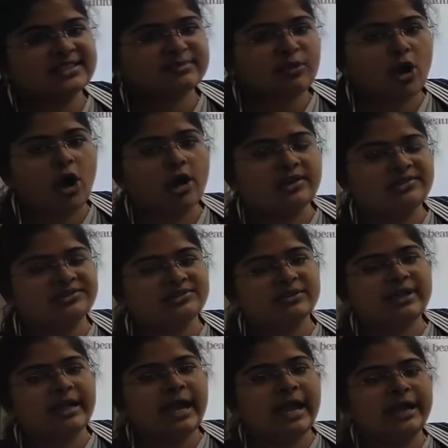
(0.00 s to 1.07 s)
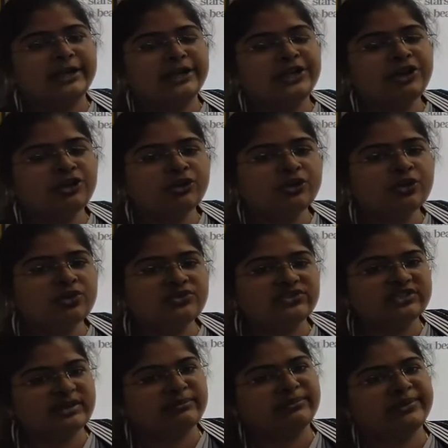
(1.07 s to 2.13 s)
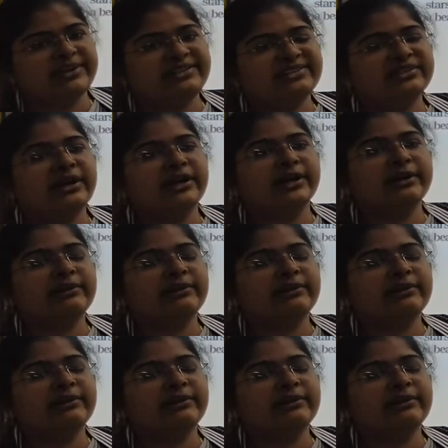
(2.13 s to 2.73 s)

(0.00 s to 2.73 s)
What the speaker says: smokes, and due to some reason